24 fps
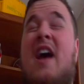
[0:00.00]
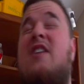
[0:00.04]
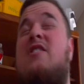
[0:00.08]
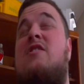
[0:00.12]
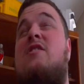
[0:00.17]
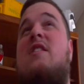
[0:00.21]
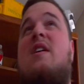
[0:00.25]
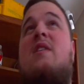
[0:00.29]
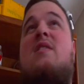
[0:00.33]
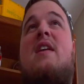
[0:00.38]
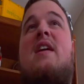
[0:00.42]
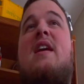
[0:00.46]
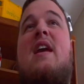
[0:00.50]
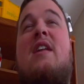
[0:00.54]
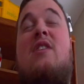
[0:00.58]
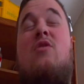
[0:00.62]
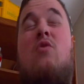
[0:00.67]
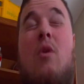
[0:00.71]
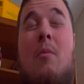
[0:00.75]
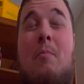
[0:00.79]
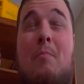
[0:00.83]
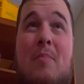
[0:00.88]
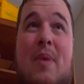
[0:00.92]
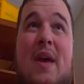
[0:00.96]
So then they get
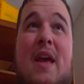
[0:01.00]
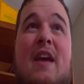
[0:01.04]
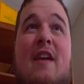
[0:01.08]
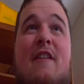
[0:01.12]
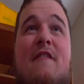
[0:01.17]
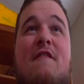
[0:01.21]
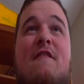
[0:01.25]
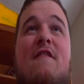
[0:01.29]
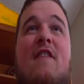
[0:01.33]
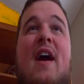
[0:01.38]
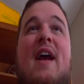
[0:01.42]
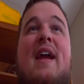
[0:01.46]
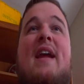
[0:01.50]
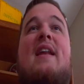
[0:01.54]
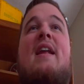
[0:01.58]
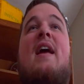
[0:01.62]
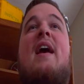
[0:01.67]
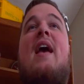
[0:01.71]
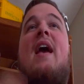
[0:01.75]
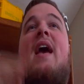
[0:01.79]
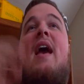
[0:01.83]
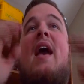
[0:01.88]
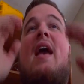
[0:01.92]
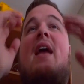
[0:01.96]
into a big fight,
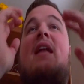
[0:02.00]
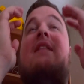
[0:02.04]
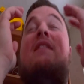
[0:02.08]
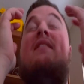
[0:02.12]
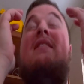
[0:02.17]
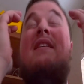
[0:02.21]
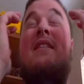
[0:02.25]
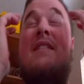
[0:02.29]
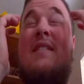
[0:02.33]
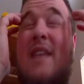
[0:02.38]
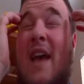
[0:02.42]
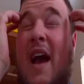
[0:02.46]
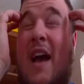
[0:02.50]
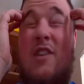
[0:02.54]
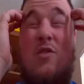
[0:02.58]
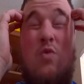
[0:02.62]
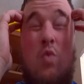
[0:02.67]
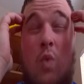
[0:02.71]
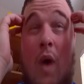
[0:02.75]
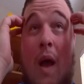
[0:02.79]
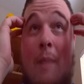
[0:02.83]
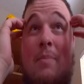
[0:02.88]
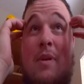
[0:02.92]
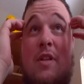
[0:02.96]
and this guy's
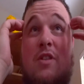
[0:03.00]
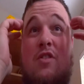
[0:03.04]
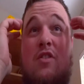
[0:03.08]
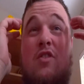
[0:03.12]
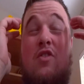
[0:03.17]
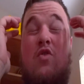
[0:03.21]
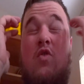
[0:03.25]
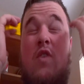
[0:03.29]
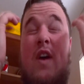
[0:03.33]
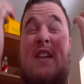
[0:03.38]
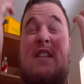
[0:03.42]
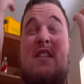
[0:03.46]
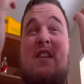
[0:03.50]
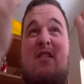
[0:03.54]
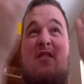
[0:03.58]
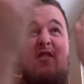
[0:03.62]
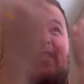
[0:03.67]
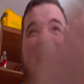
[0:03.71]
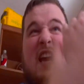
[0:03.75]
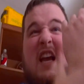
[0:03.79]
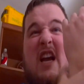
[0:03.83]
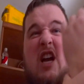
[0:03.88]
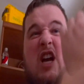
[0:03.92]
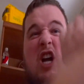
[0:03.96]
weapons are crazy. They're like